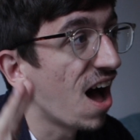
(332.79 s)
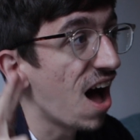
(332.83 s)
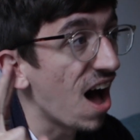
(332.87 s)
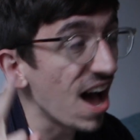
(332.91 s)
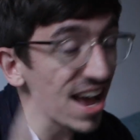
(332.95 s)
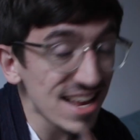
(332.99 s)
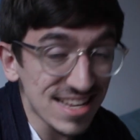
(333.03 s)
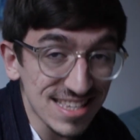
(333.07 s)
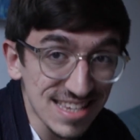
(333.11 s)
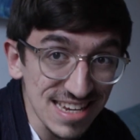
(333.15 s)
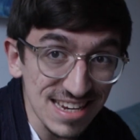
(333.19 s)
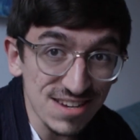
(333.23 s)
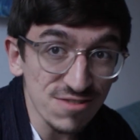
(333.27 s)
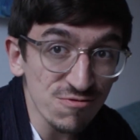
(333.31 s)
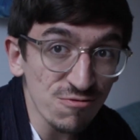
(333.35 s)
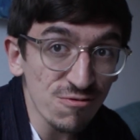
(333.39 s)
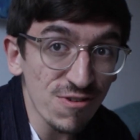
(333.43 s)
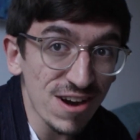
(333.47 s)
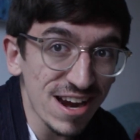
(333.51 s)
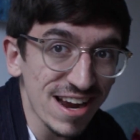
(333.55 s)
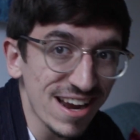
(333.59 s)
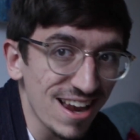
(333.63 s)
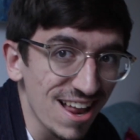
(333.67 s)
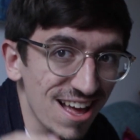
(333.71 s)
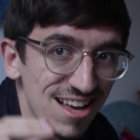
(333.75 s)
I didn't
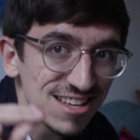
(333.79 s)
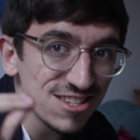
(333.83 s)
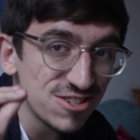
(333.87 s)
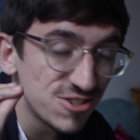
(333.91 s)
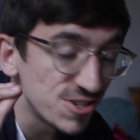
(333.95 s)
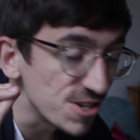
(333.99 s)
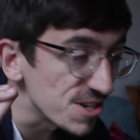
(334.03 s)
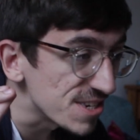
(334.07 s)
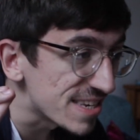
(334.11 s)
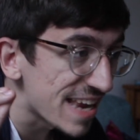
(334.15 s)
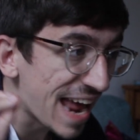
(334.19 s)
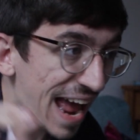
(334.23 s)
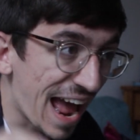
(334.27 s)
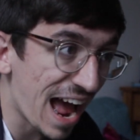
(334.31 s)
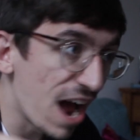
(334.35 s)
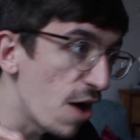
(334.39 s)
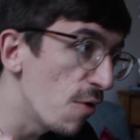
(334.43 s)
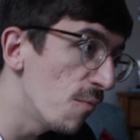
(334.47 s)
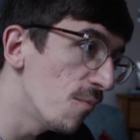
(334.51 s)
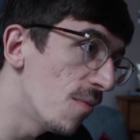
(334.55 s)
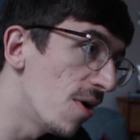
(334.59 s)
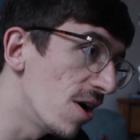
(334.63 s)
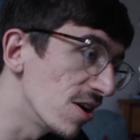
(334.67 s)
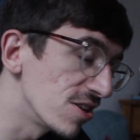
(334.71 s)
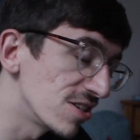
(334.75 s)
realize just how
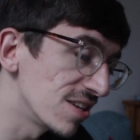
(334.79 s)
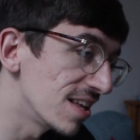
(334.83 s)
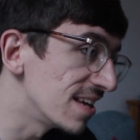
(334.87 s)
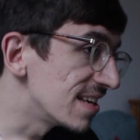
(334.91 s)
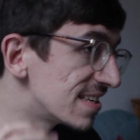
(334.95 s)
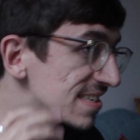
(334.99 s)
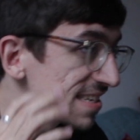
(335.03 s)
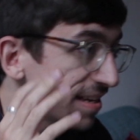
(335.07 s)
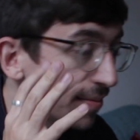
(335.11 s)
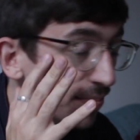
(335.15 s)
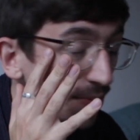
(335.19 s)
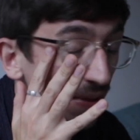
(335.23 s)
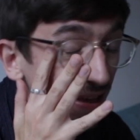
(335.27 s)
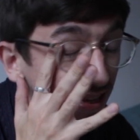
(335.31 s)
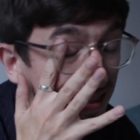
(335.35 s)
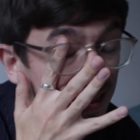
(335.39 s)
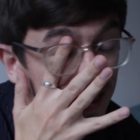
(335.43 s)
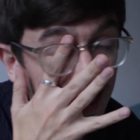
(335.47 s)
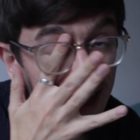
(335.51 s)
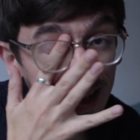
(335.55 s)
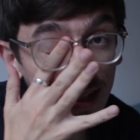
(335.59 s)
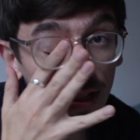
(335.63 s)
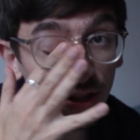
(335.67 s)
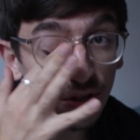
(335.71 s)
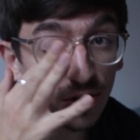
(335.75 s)
much like siblings
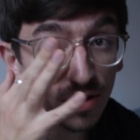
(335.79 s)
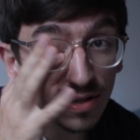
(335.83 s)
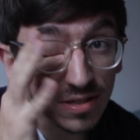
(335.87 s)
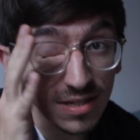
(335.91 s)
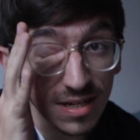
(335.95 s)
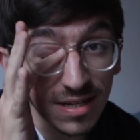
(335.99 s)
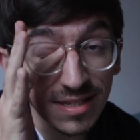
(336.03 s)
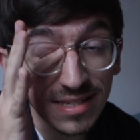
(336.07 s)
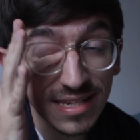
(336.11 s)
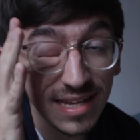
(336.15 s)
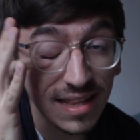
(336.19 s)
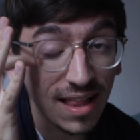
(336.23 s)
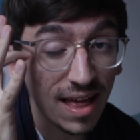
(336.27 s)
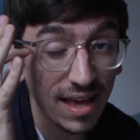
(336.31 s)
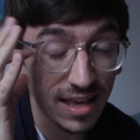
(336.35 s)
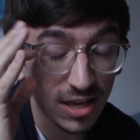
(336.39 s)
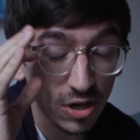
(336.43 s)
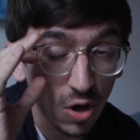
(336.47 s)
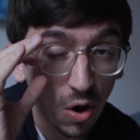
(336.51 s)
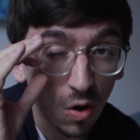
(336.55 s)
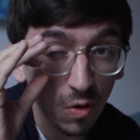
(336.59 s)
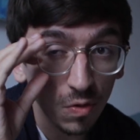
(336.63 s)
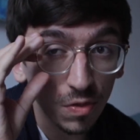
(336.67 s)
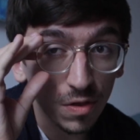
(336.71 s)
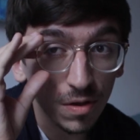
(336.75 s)
they looked until I
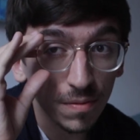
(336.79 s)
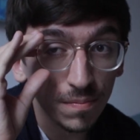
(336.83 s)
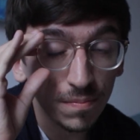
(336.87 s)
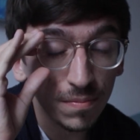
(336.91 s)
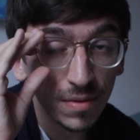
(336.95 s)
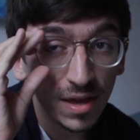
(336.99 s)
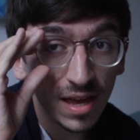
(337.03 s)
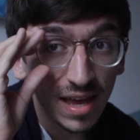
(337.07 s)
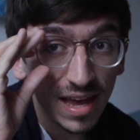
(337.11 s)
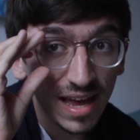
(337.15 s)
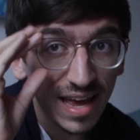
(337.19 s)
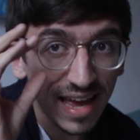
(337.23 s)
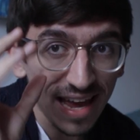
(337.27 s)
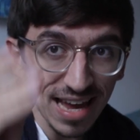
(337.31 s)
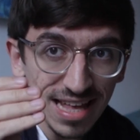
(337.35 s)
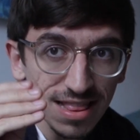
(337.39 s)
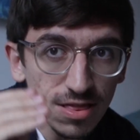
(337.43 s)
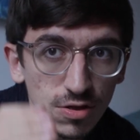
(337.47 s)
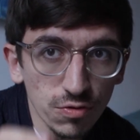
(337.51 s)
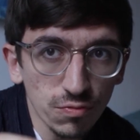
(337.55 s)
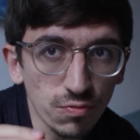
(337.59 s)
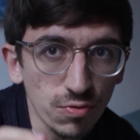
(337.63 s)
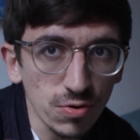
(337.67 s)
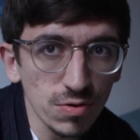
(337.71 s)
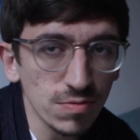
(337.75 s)
got them in
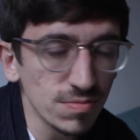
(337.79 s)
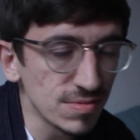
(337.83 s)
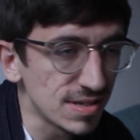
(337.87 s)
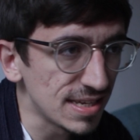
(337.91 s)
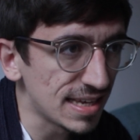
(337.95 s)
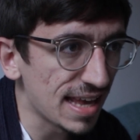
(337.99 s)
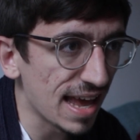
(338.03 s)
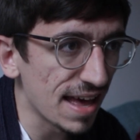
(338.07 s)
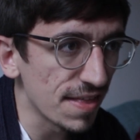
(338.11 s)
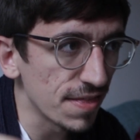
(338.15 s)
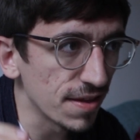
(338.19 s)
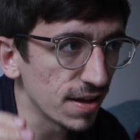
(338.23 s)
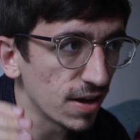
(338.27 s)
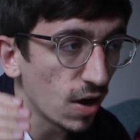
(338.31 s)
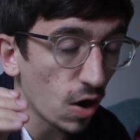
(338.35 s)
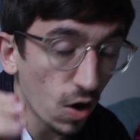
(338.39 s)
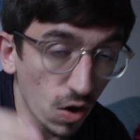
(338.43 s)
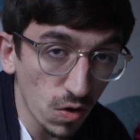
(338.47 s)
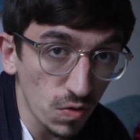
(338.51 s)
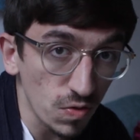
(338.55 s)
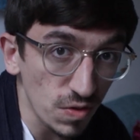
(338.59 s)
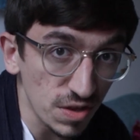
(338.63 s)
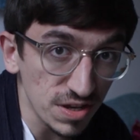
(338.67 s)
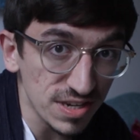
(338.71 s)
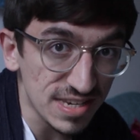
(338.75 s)
the room together
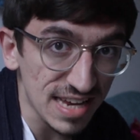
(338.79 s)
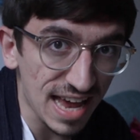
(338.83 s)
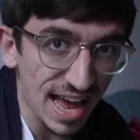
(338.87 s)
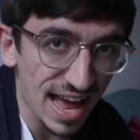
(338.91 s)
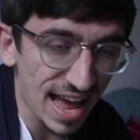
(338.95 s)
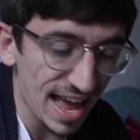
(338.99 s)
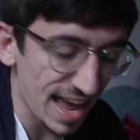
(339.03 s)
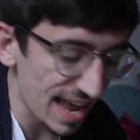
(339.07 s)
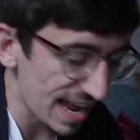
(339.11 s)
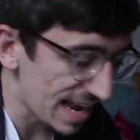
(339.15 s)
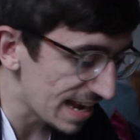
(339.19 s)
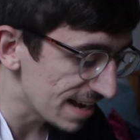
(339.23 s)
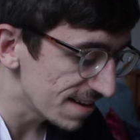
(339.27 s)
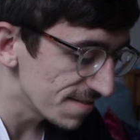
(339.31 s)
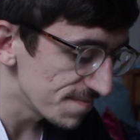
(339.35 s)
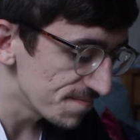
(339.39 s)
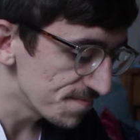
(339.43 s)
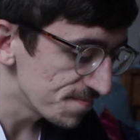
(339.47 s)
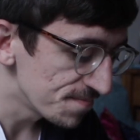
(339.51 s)
on the day.